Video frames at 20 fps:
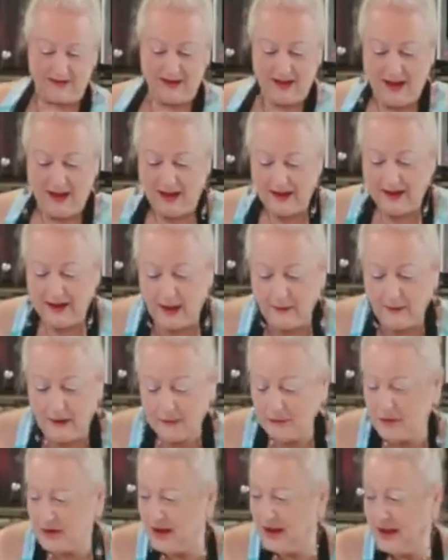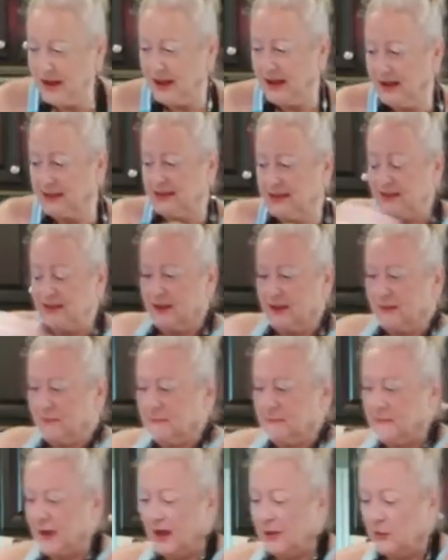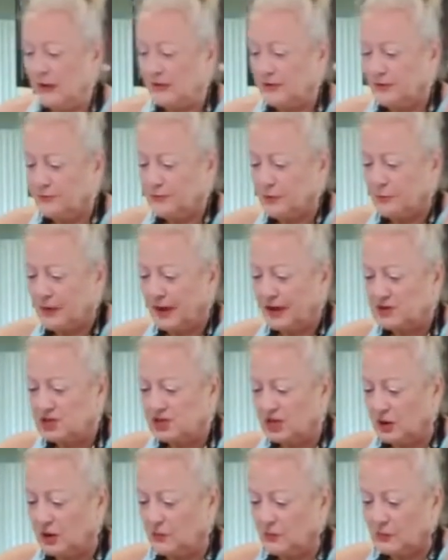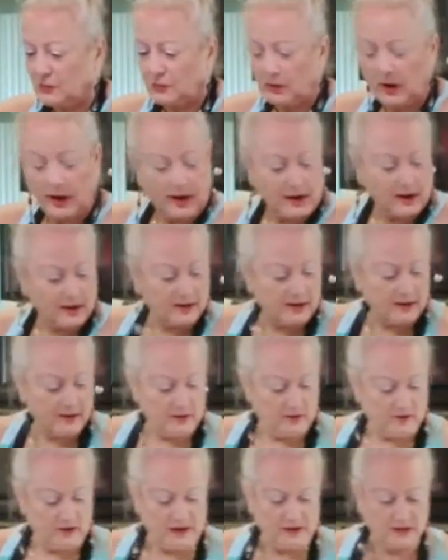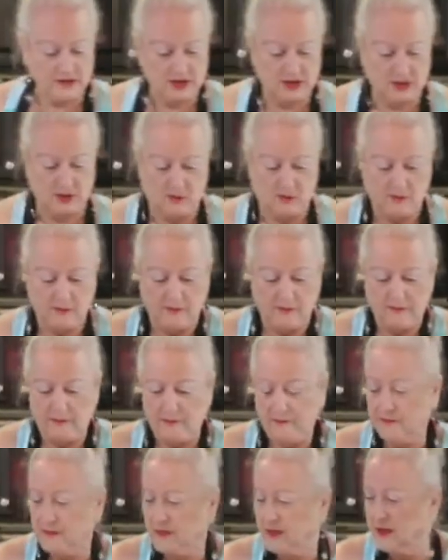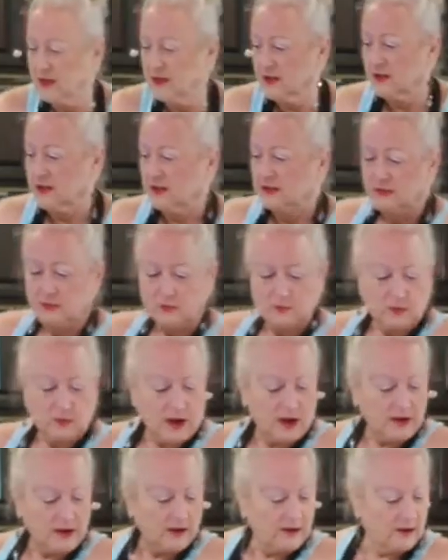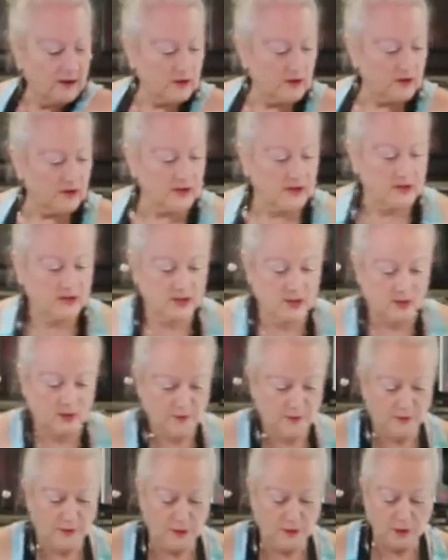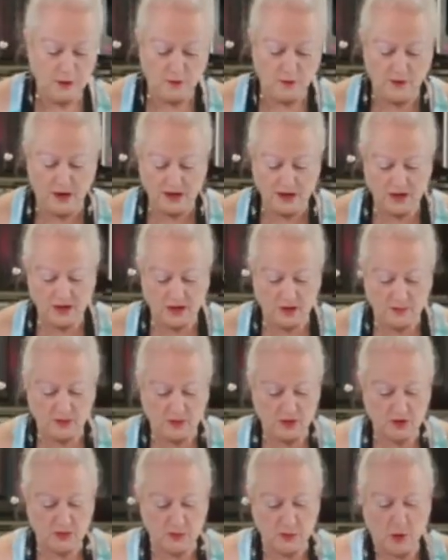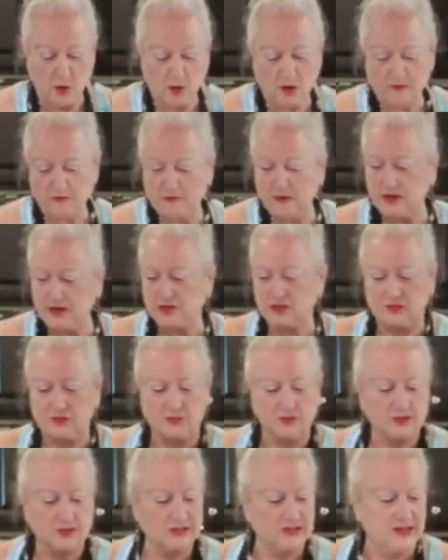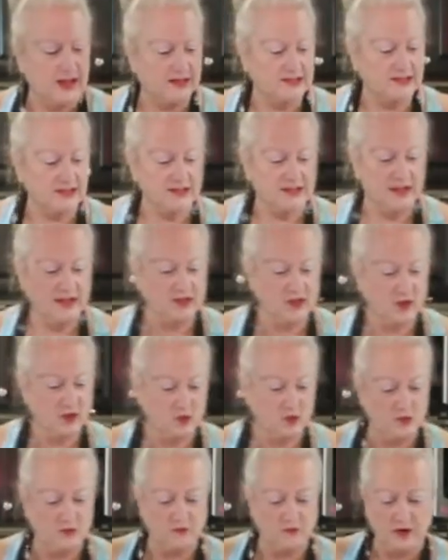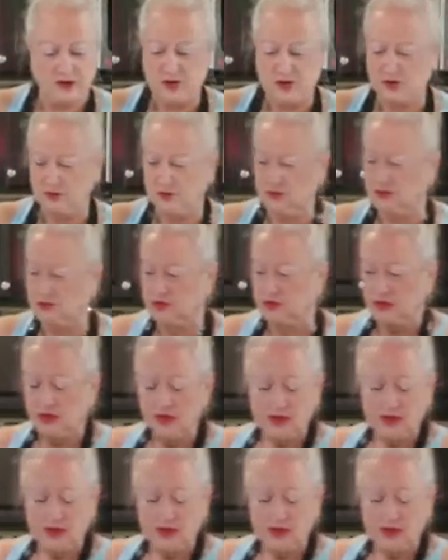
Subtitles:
And now I'm gonna add my wonderful bok choy right in there like so. Right in there like so. Full of vegetables, more vegetables, lots and lots of good vegetables.